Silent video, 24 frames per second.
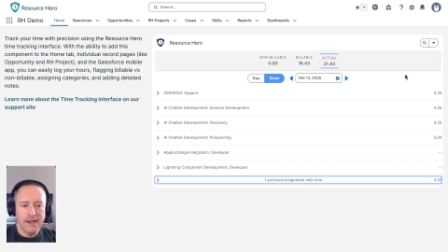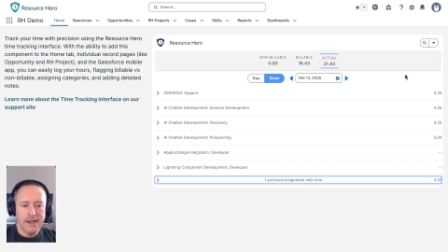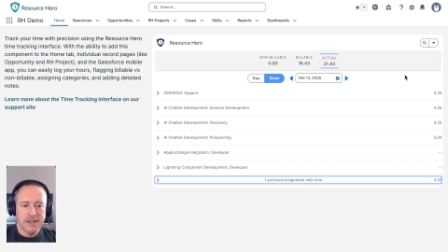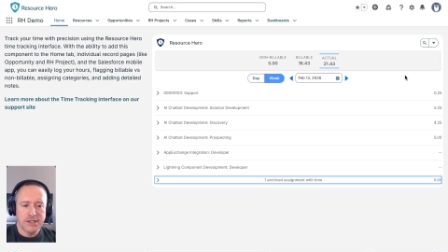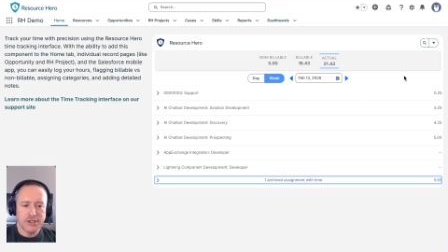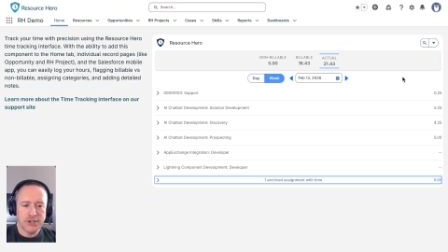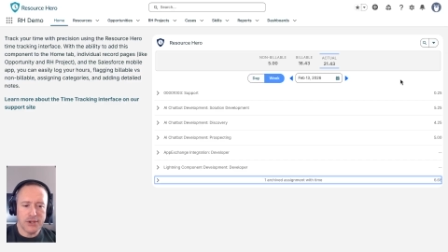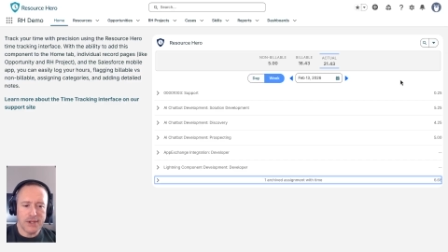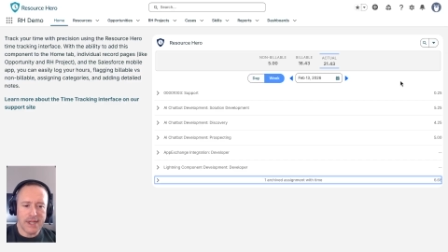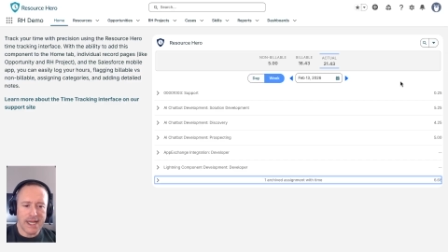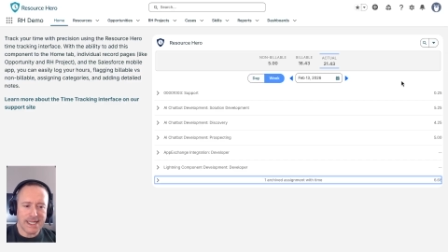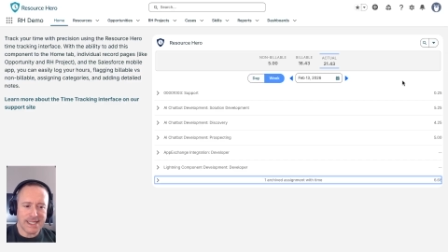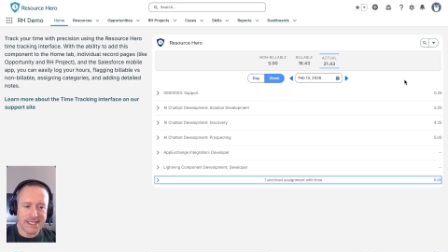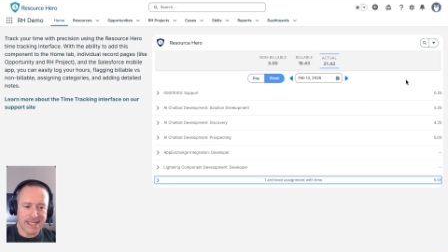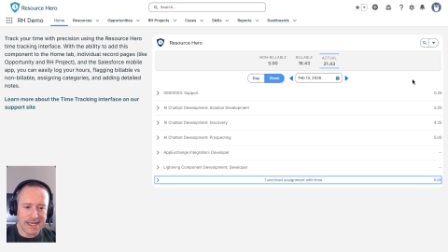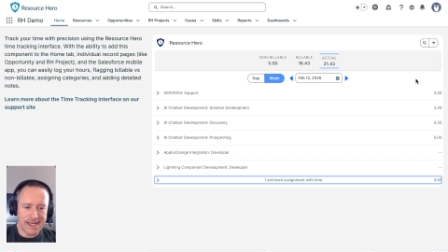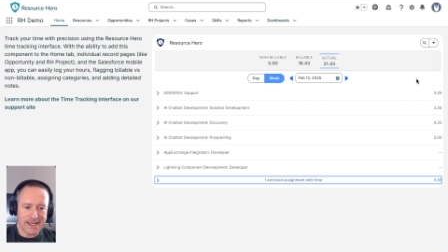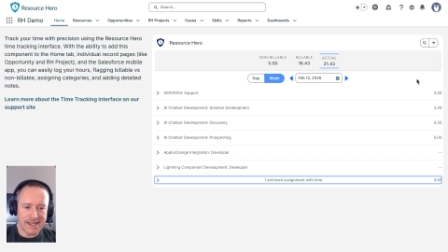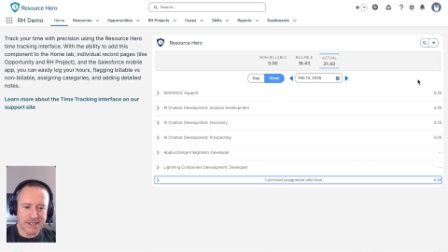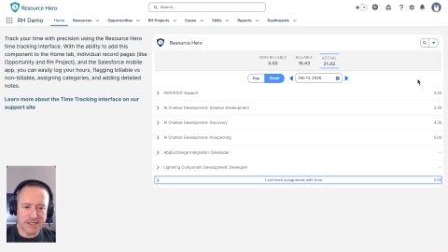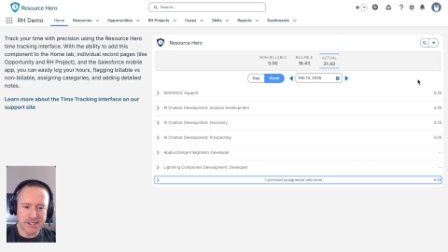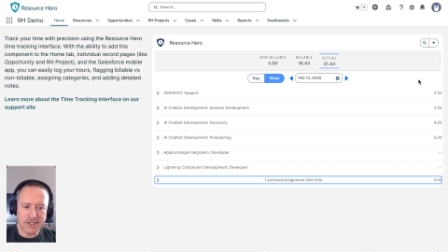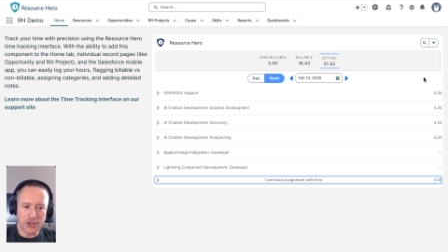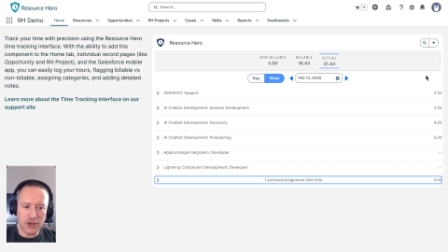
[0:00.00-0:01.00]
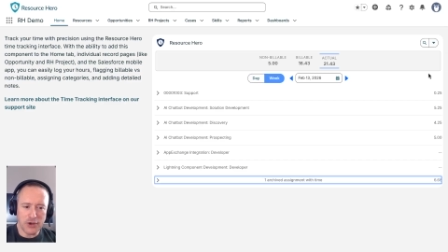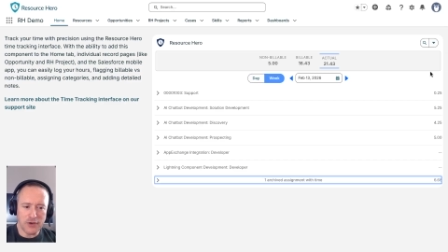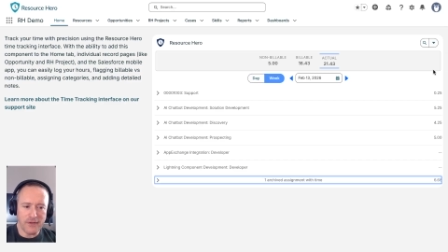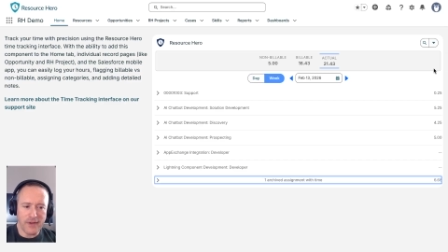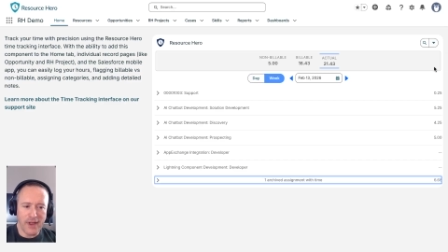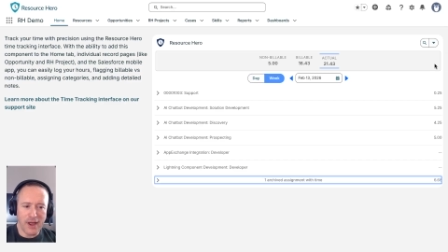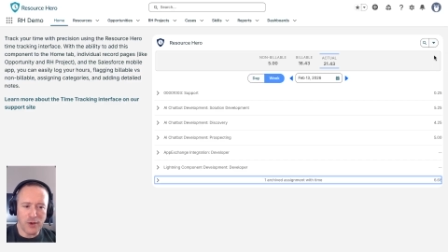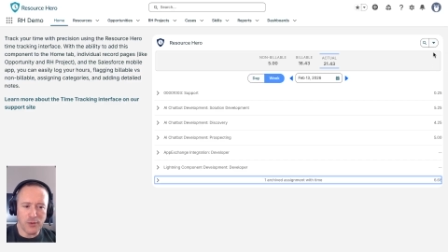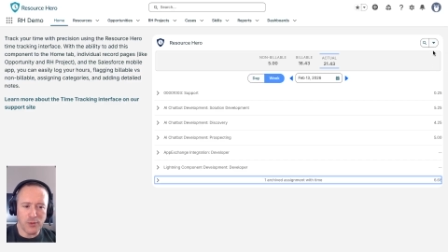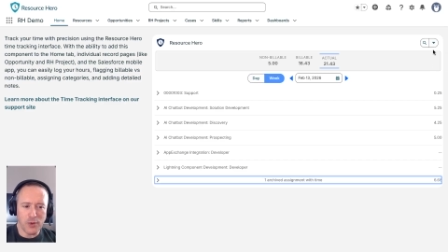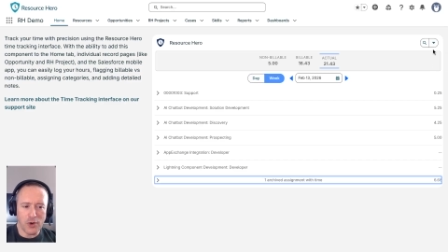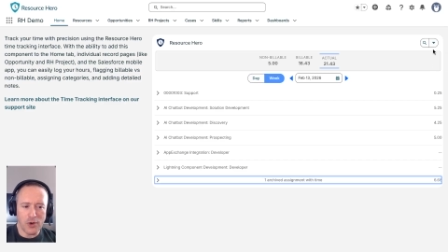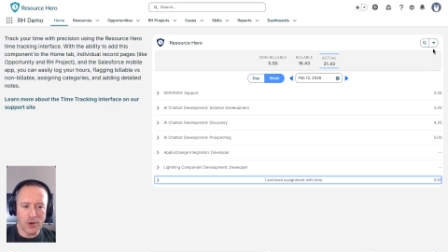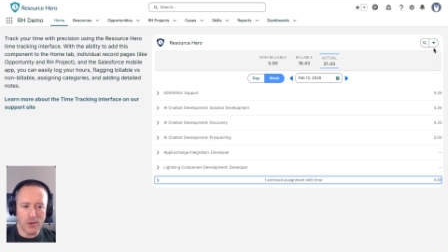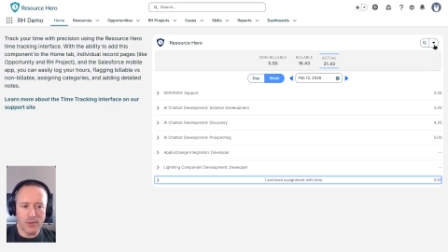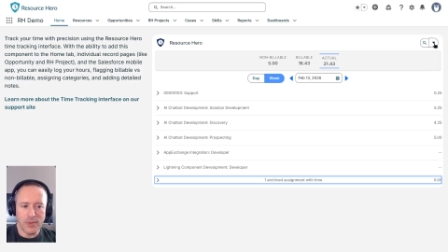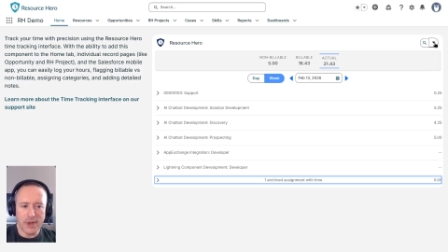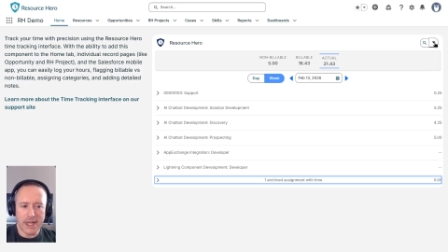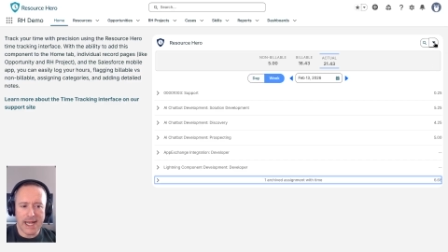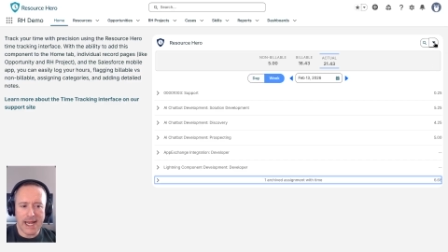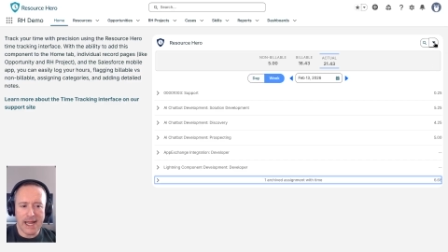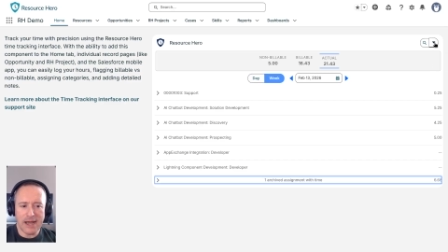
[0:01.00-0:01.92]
So that setting is still available, but